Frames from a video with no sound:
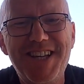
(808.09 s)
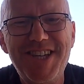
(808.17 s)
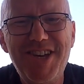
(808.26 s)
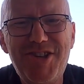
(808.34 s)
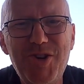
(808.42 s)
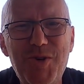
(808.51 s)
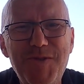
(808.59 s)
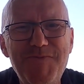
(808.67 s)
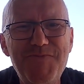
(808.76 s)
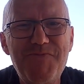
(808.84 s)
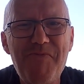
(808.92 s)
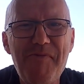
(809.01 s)
See you
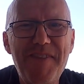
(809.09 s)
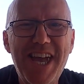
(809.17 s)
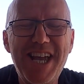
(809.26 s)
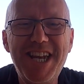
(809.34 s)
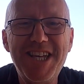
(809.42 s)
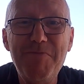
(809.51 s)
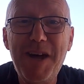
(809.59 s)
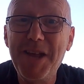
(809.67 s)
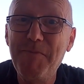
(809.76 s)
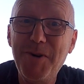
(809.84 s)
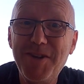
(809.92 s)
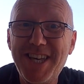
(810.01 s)
soon.
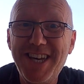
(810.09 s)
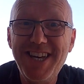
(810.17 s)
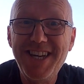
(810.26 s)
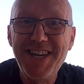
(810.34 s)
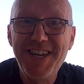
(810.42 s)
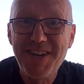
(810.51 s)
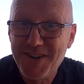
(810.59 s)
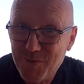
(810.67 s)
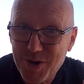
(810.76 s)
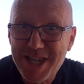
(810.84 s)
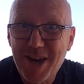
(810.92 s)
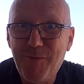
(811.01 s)
Englishman in Malta.
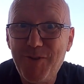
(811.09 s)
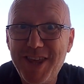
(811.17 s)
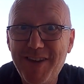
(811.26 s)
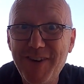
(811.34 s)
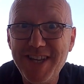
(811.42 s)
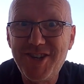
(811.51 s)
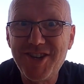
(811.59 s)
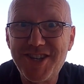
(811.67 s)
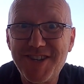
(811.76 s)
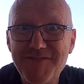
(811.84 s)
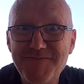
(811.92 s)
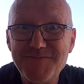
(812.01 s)
Watch out for the
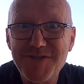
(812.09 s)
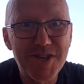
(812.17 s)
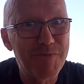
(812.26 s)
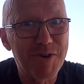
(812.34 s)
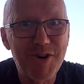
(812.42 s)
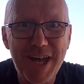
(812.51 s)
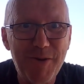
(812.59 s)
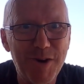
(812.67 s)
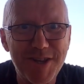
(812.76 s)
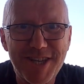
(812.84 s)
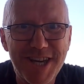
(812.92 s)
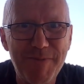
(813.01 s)
adventures. Some great
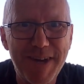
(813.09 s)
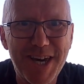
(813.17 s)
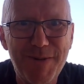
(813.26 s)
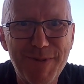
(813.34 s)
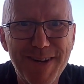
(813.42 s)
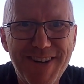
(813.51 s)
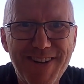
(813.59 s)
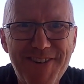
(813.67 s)
ones coming up.